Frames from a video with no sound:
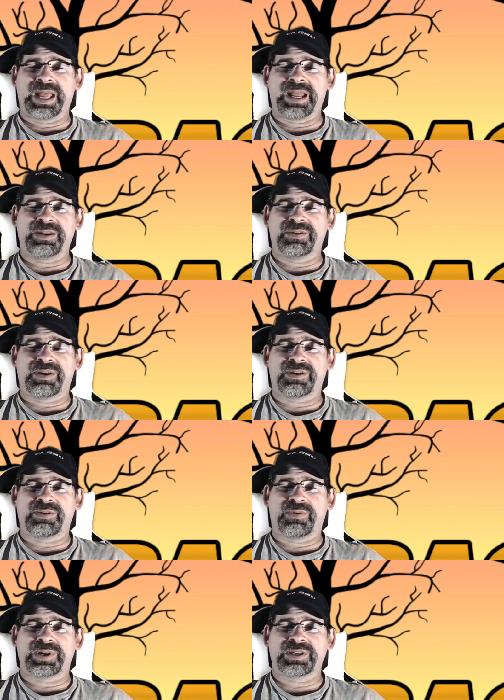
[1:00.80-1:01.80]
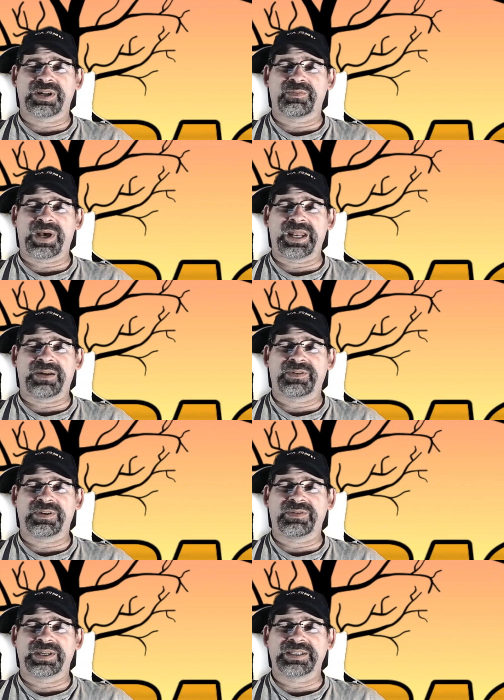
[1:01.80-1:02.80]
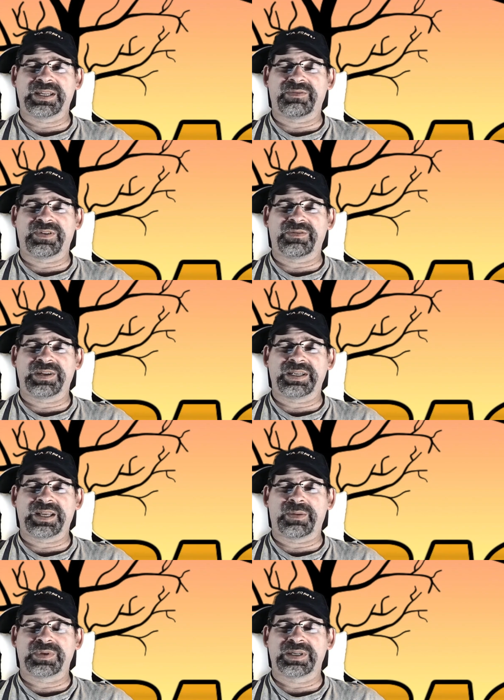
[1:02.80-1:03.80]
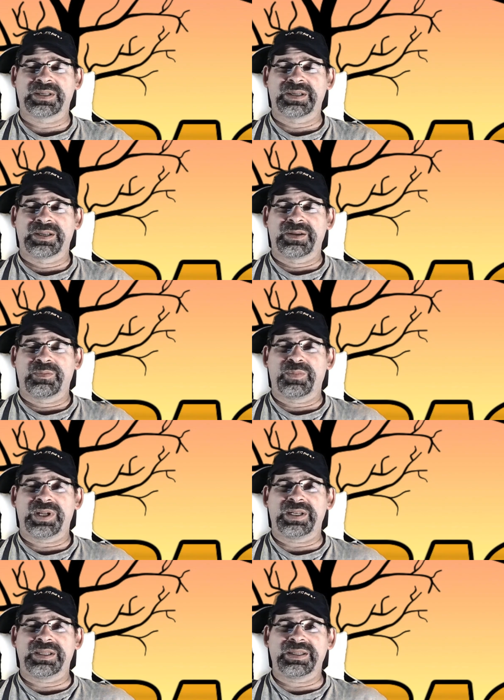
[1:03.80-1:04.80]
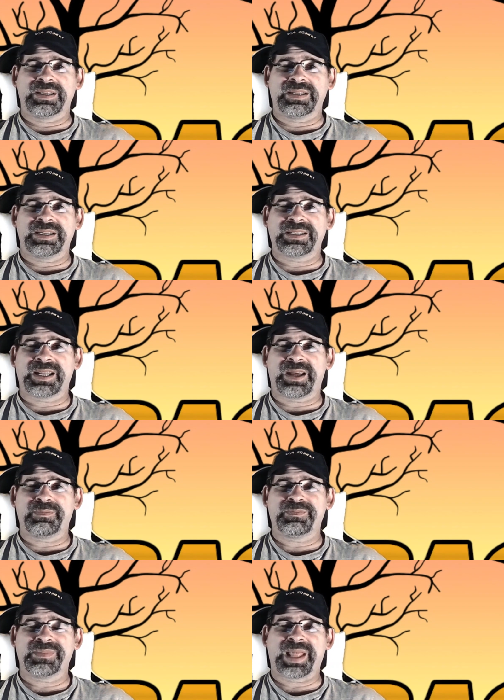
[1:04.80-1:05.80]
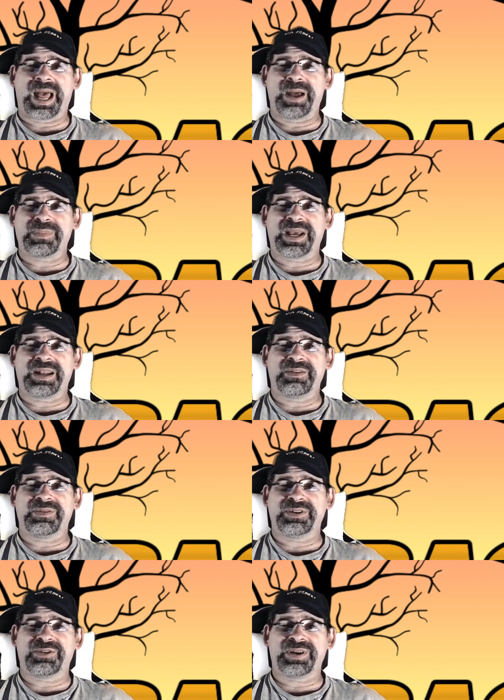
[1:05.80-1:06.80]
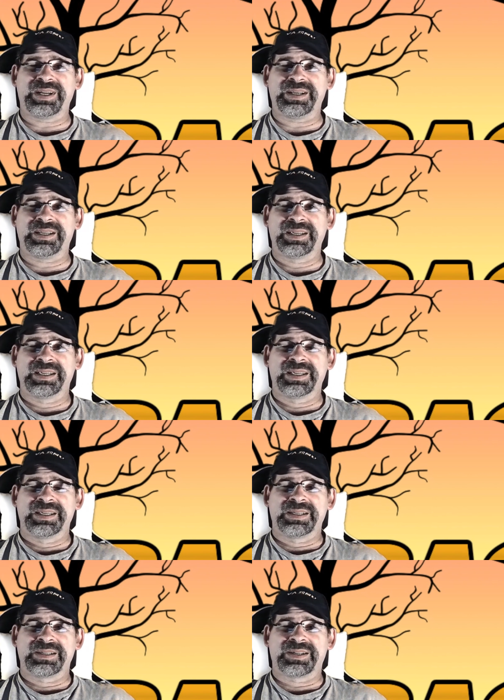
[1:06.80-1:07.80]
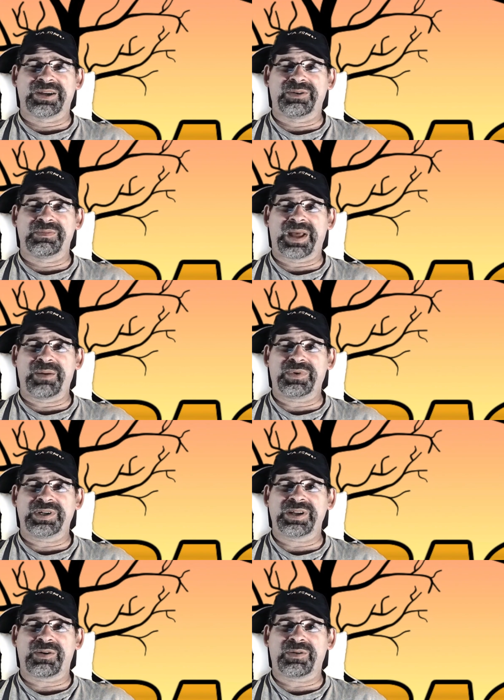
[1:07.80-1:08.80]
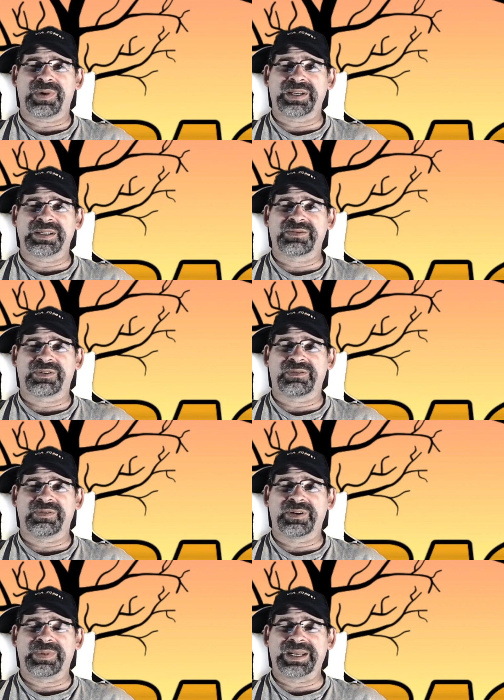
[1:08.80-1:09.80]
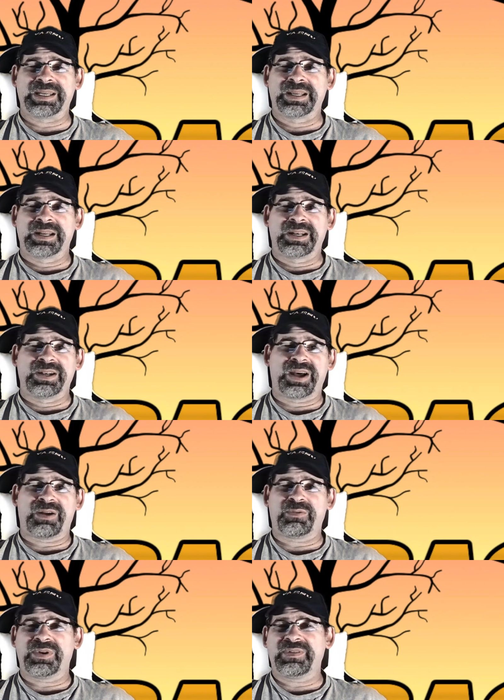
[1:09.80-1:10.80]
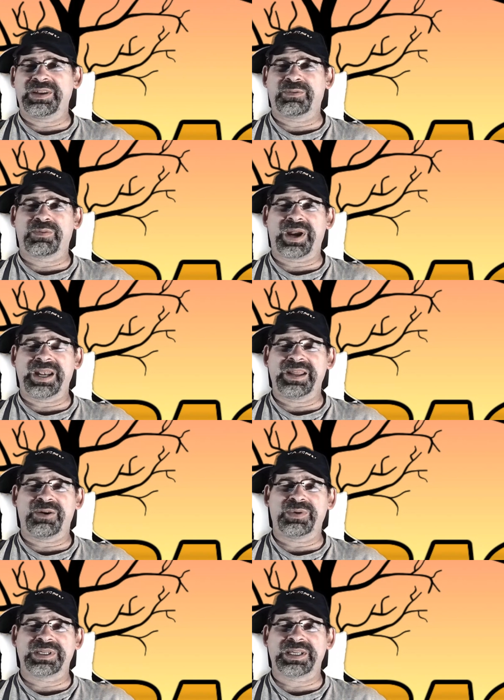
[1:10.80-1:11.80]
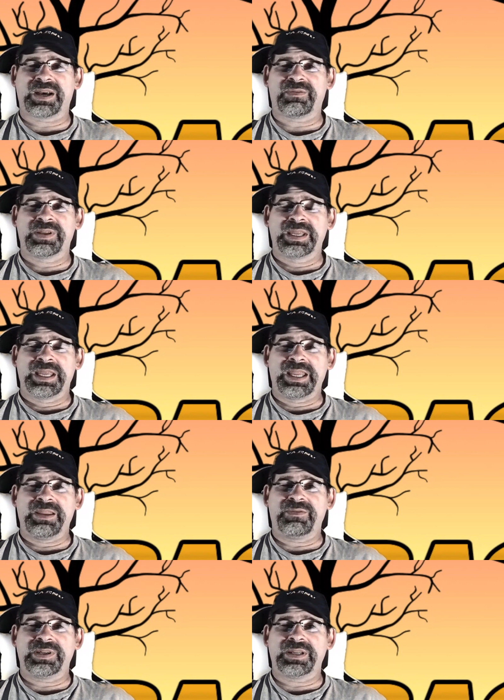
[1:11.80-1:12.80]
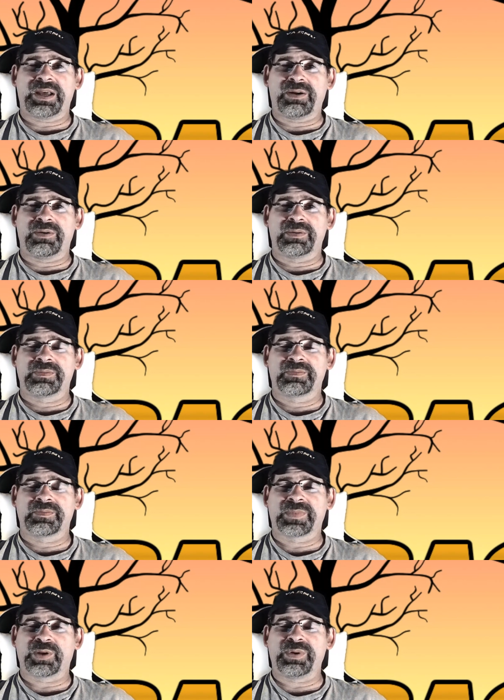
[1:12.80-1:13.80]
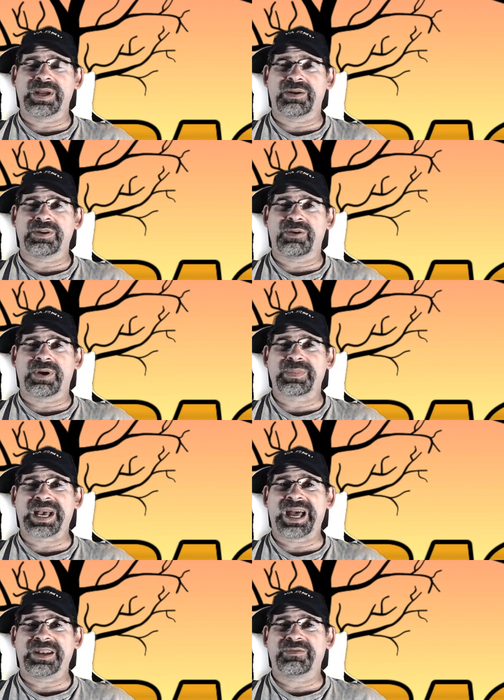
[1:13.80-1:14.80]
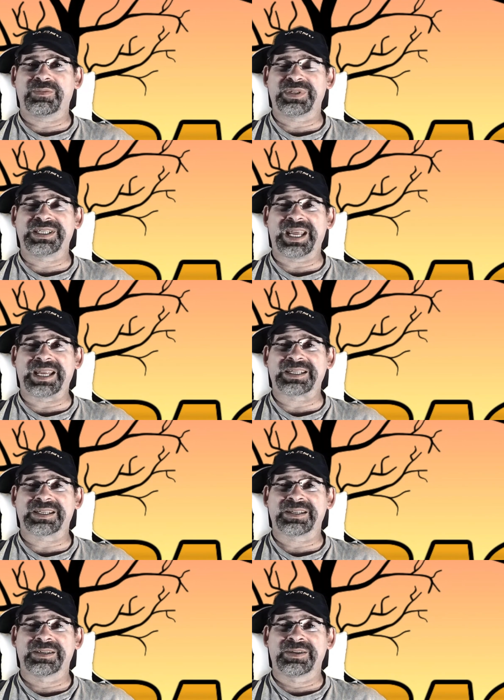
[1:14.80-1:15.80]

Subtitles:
and you're not going to watch it on mine after you've done seen it 15 times. But this time, I'm kind of intrigued. So I'm going to talk about this for a little bit. Not really the radio itself, even though we all know I'm kind of obsessed